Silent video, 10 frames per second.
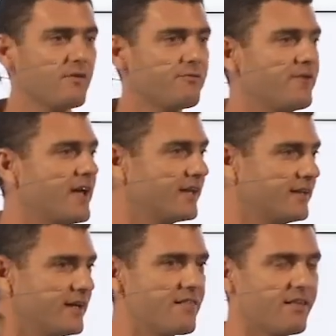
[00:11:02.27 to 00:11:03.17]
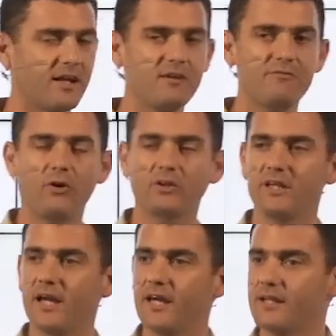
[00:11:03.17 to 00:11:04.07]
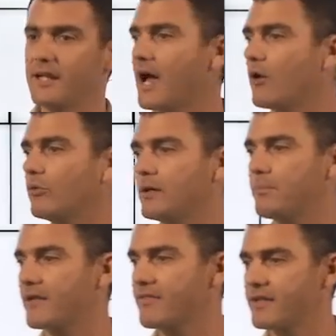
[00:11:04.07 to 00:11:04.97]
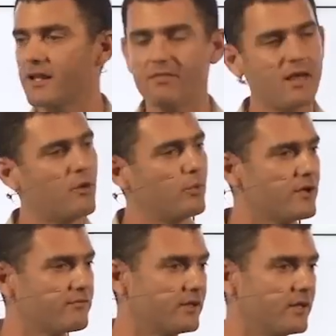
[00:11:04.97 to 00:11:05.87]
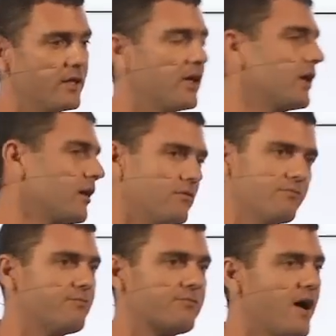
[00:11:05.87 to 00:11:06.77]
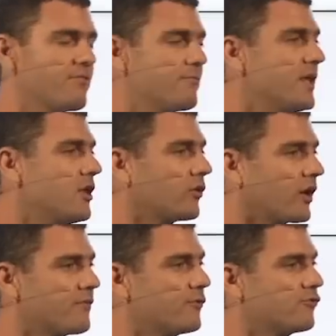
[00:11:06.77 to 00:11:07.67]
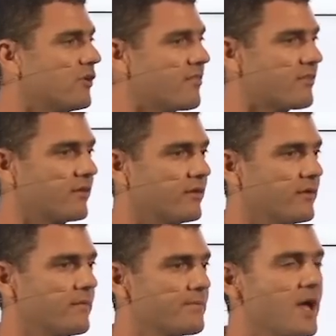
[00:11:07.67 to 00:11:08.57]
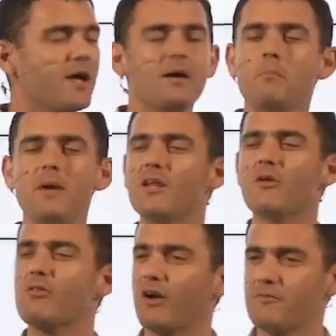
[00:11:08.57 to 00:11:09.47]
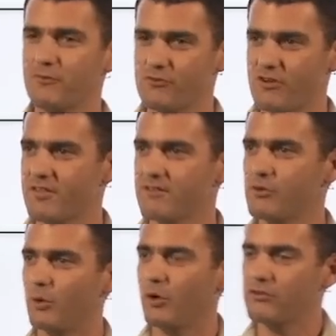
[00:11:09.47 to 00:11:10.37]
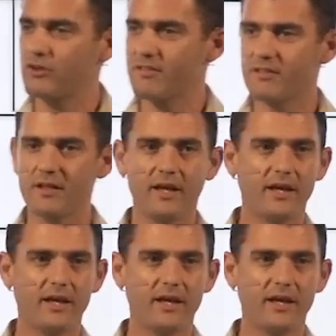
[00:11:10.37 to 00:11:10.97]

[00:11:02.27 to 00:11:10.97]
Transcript: fled Israel in 48, and now the Palestinians say we have 5 million refugees. Millions of refugees in the world just